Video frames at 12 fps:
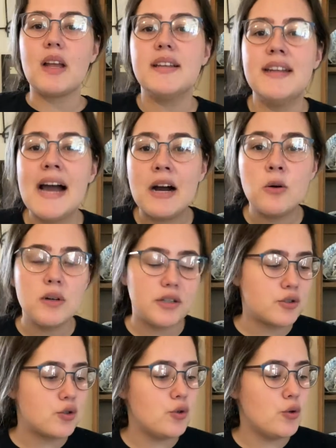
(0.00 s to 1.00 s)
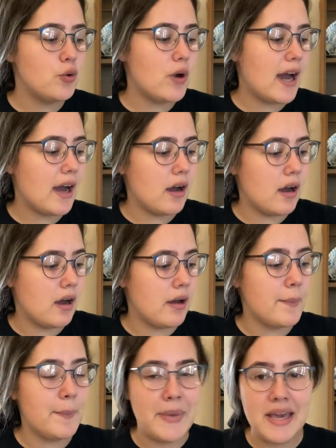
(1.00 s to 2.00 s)
Now to
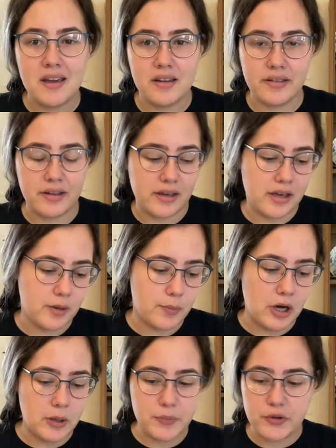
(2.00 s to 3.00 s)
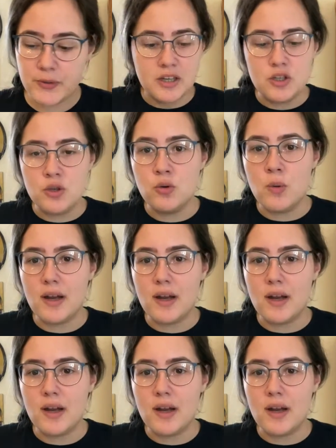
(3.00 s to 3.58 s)
make the cake pops, you